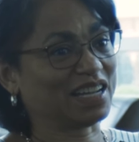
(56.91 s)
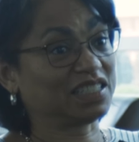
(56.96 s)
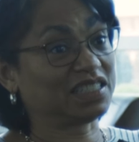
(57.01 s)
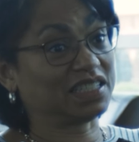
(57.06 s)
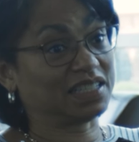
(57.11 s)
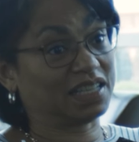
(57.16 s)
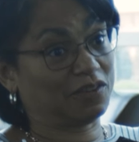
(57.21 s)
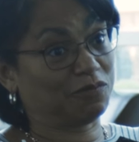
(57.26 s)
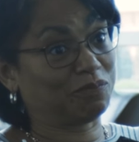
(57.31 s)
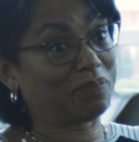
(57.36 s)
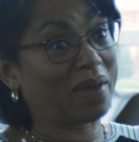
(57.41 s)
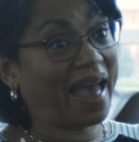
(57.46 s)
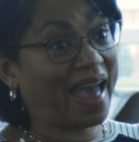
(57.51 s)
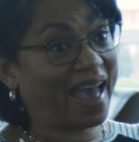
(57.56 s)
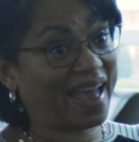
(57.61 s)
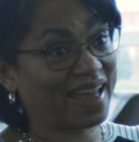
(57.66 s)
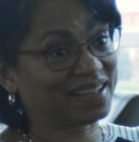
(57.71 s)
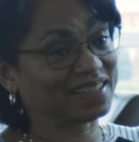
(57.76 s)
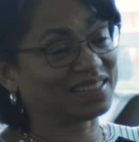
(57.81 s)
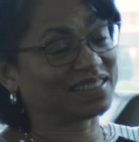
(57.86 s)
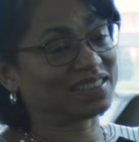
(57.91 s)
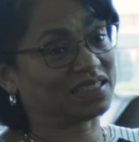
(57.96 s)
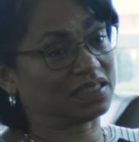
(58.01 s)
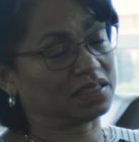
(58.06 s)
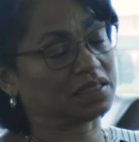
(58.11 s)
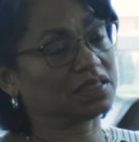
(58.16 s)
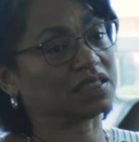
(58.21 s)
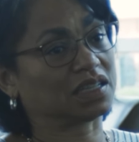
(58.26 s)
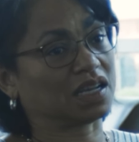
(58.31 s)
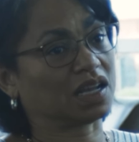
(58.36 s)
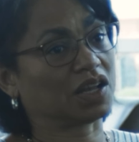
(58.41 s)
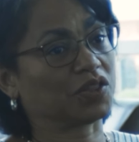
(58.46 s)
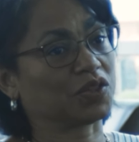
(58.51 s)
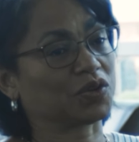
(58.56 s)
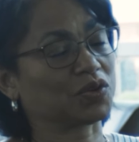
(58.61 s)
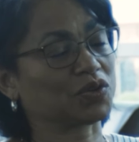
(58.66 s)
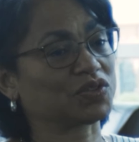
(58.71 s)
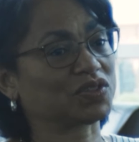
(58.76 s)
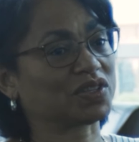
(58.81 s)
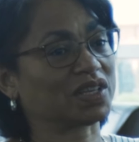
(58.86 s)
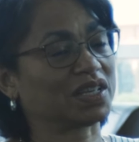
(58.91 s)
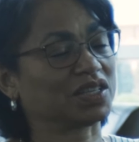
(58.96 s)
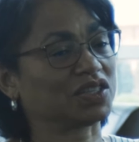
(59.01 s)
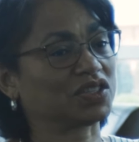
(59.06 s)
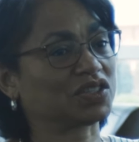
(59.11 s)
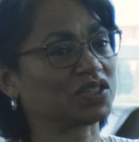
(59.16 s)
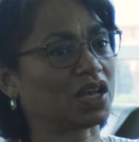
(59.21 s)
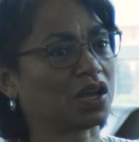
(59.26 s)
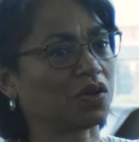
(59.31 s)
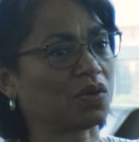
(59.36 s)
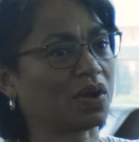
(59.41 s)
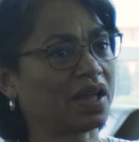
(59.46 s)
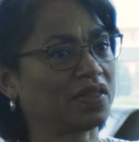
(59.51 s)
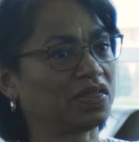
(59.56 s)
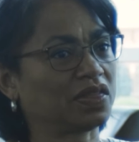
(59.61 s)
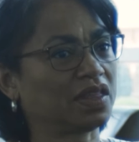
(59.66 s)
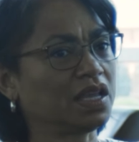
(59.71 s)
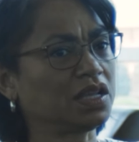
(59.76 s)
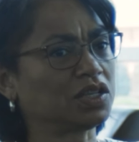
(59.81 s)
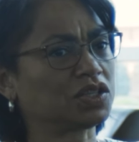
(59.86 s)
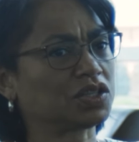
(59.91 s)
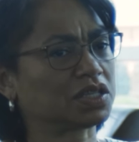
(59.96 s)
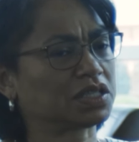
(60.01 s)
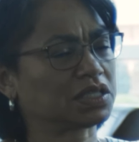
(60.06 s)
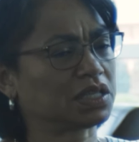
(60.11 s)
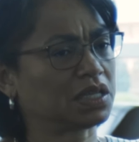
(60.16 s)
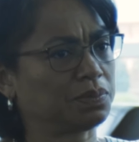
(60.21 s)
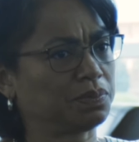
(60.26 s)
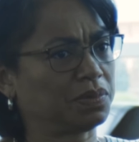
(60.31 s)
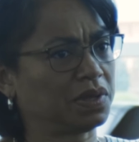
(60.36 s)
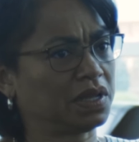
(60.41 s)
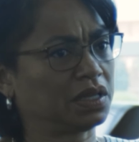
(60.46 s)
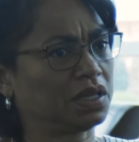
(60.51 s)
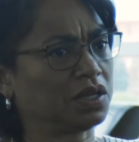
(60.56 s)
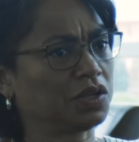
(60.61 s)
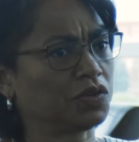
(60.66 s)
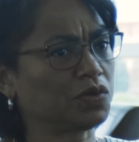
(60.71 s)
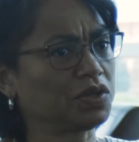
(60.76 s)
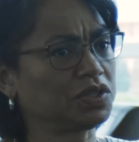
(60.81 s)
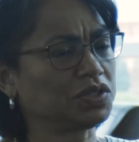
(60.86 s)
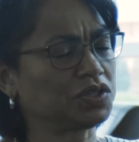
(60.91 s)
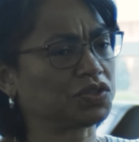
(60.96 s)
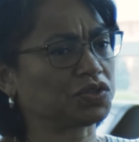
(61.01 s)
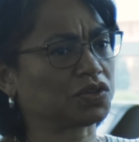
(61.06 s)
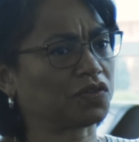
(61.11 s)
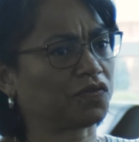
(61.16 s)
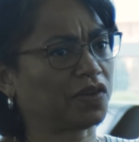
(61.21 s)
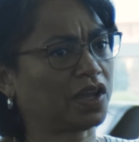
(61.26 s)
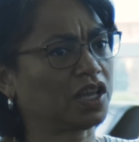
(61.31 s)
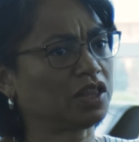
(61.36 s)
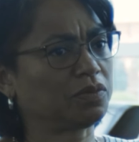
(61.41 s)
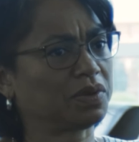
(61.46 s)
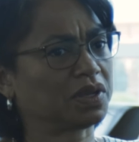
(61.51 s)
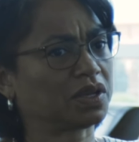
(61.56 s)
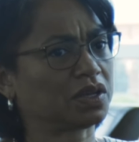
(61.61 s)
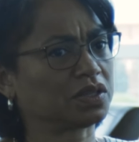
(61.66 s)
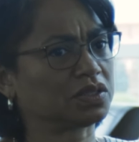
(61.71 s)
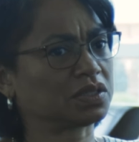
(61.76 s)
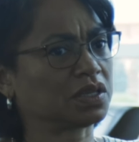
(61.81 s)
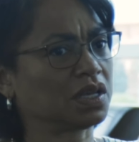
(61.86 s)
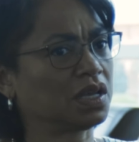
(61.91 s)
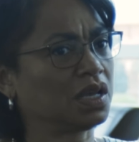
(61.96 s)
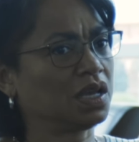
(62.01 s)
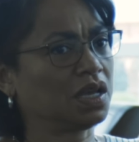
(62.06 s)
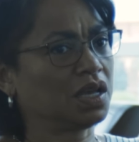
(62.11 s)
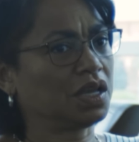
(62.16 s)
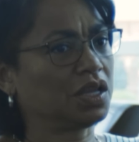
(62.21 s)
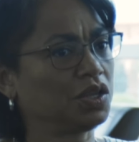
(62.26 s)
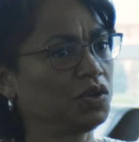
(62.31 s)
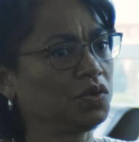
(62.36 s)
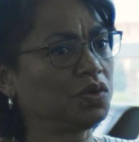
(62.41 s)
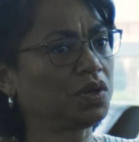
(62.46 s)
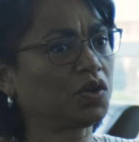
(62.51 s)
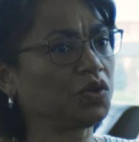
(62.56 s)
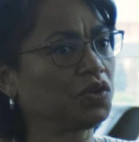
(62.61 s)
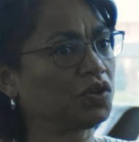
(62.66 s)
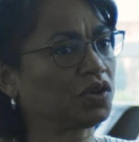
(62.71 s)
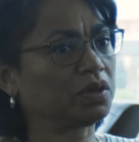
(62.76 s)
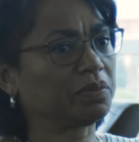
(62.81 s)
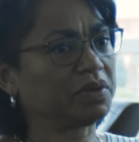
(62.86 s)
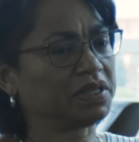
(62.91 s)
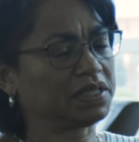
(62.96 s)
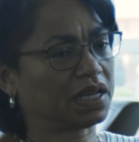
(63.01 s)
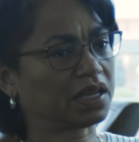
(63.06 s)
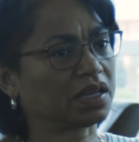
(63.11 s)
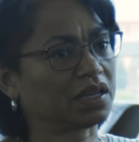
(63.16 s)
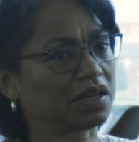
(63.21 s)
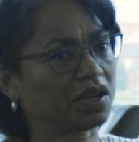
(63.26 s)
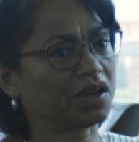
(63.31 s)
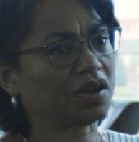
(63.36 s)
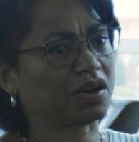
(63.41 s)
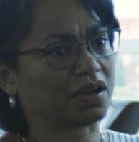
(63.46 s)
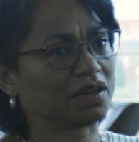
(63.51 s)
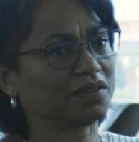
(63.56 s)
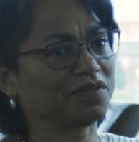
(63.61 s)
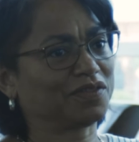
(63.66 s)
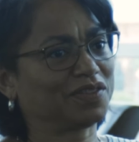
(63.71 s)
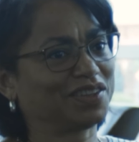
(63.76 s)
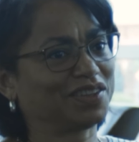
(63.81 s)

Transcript: uh, to give back, to, to others. And so I think just it, it increases your faith because you know you're going to be taken care of.